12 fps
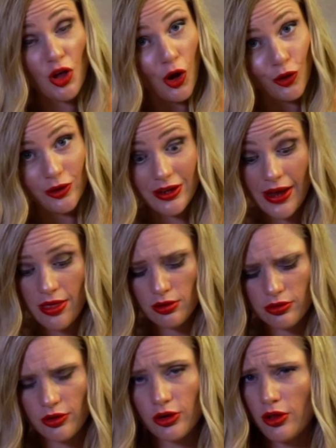all together
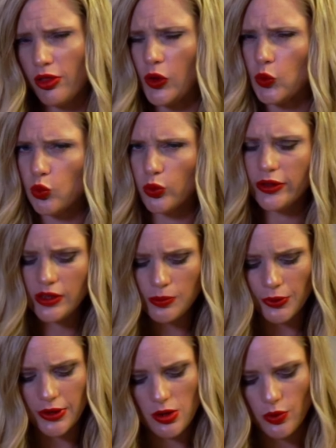and they're gonna look really
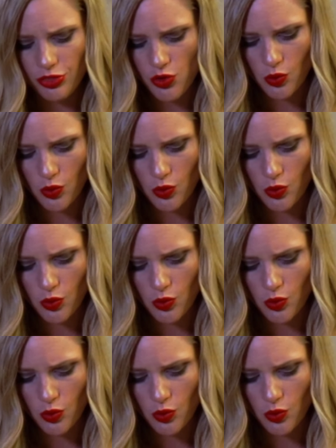pretty with the